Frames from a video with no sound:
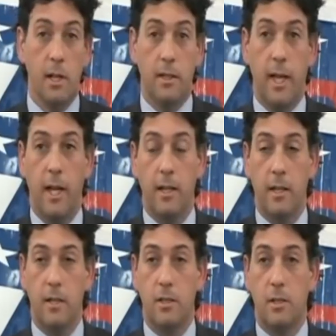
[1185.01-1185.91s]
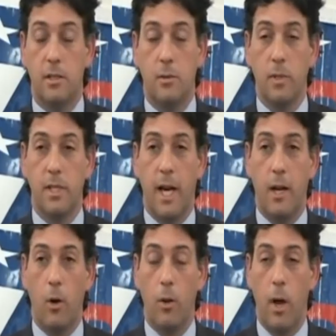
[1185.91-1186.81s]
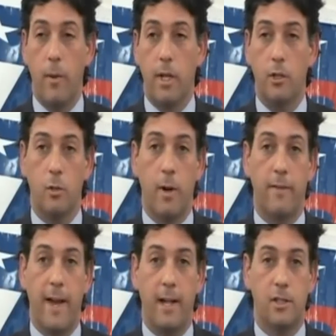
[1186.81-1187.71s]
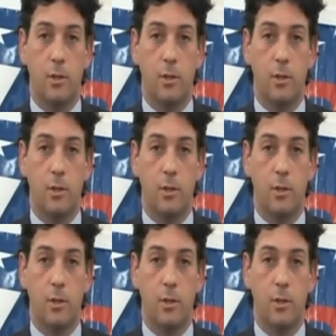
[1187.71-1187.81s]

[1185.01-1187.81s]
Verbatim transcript: then there's, there's really not a whole lot we can do about that.